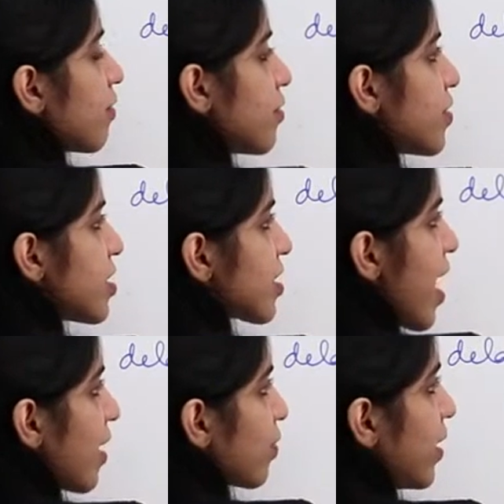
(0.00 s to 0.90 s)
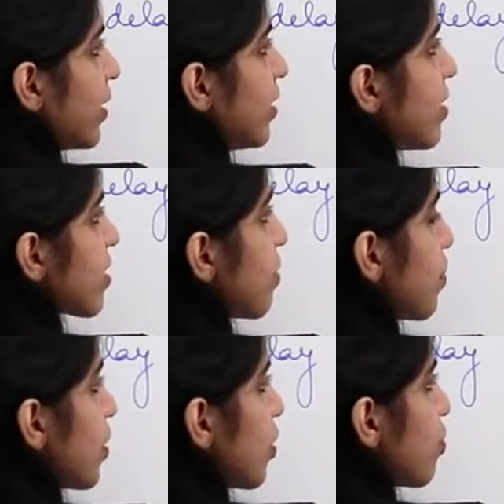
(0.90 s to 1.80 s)
We've just calculated, this can
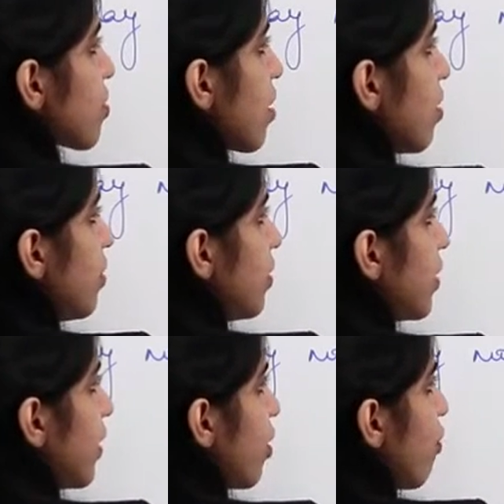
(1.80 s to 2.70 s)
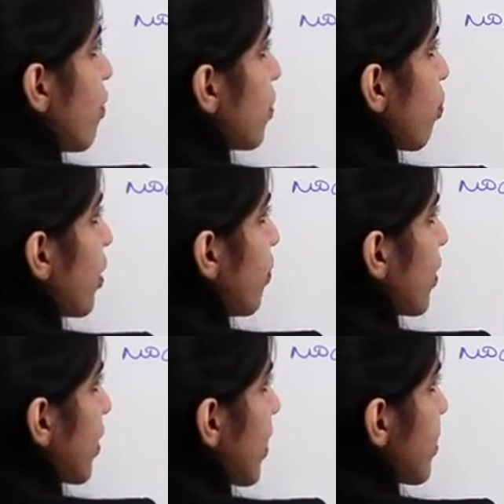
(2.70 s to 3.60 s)
produce a delay of
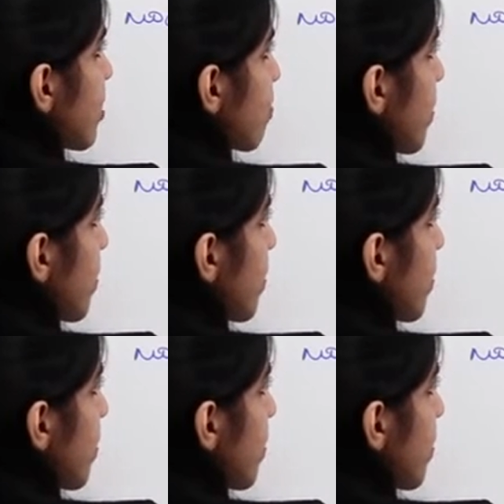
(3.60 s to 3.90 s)
1.196